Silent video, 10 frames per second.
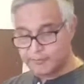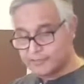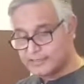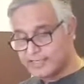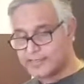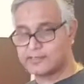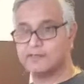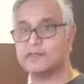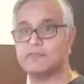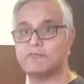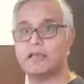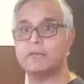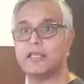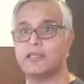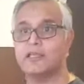leek is onion
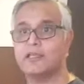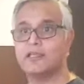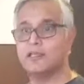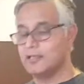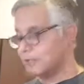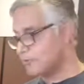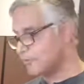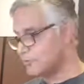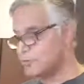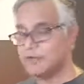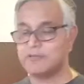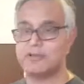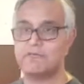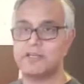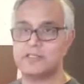family, and that's why
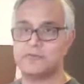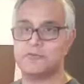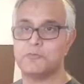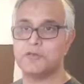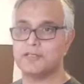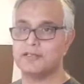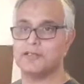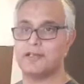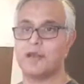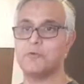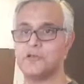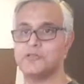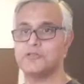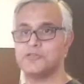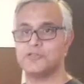I went out for paneer. I wanted
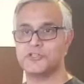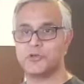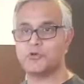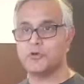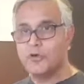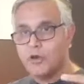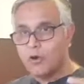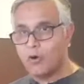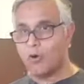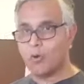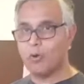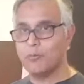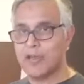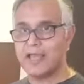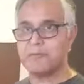to show all
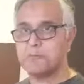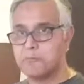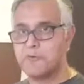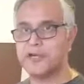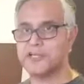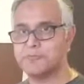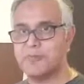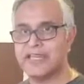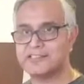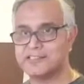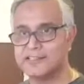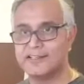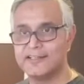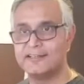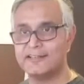my British mates
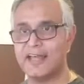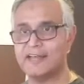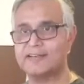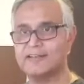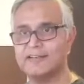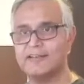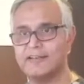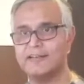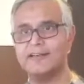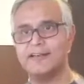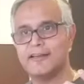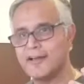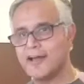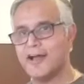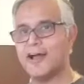that
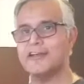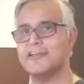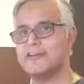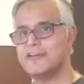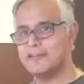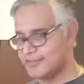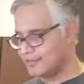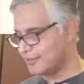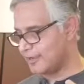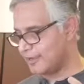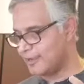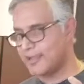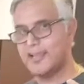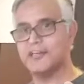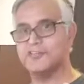onion
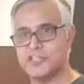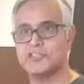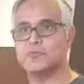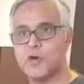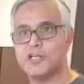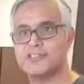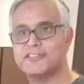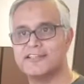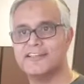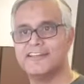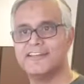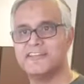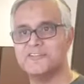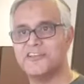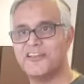and cheese works.
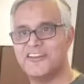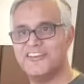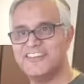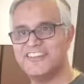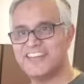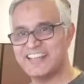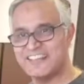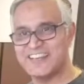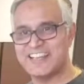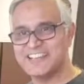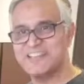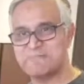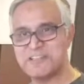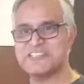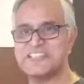So you can actually
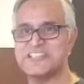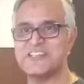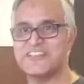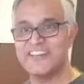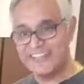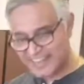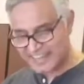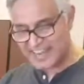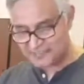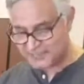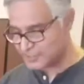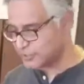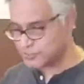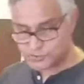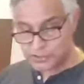mix the two and have that
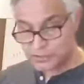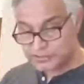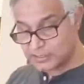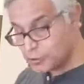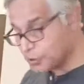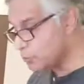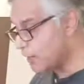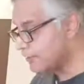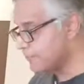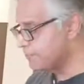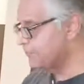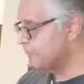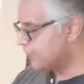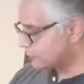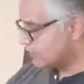too. So with the cooked one,
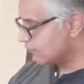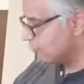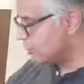actually I'm going